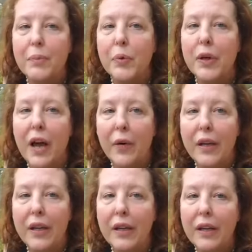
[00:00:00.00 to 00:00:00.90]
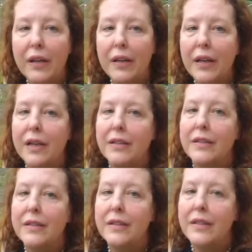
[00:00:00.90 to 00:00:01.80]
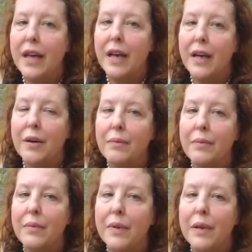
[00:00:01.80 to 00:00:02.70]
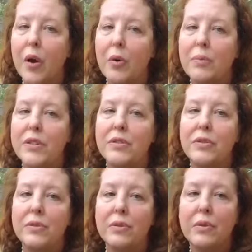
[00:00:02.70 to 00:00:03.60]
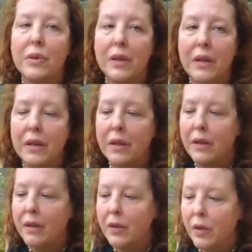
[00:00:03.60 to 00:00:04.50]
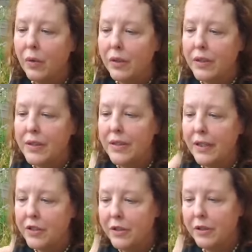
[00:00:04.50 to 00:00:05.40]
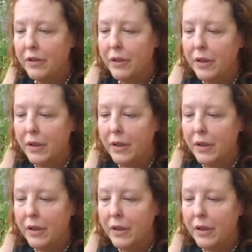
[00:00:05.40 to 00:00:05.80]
Boone County here is home to the local extension,